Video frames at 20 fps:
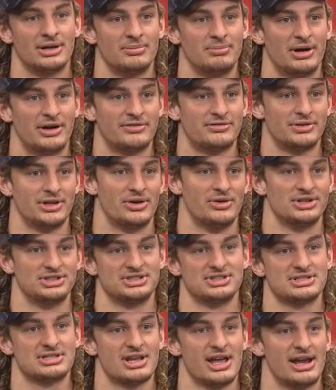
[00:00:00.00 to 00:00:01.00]
Buffalo and
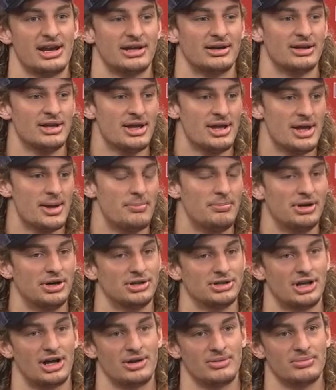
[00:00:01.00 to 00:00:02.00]
just kind of
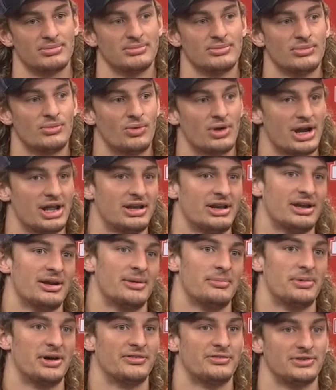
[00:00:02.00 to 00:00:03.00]
build on what I did
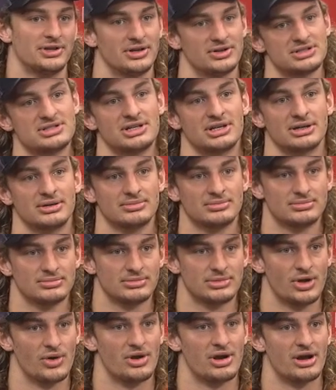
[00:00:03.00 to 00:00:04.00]
at Buffalo to
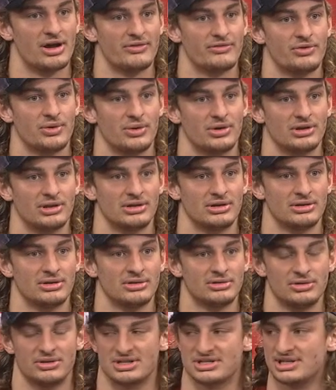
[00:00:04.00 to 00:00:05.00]
going on forward
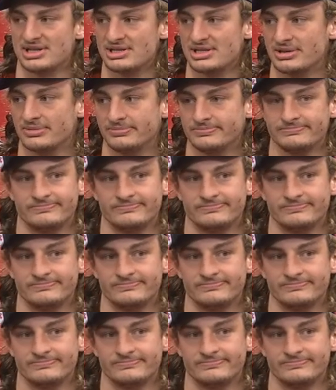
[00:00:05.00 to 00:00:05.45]
through the season.